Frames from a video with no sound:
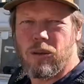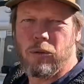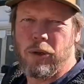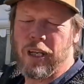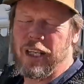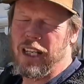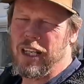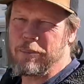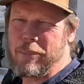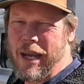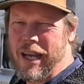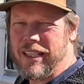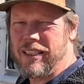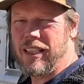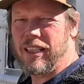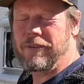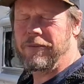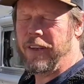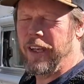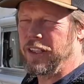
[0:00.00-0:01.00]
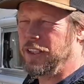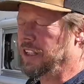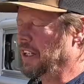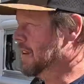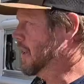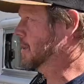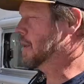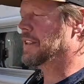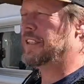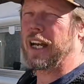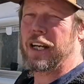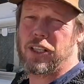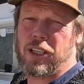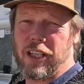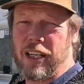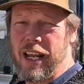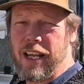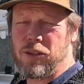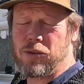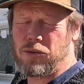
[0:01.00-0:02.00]
Really basic feature. This is
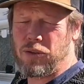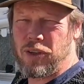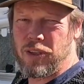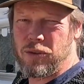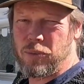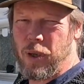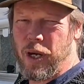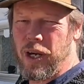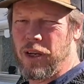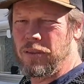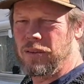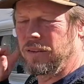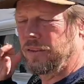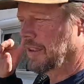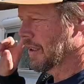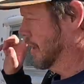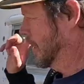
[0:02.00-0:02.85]
actually an extra as well.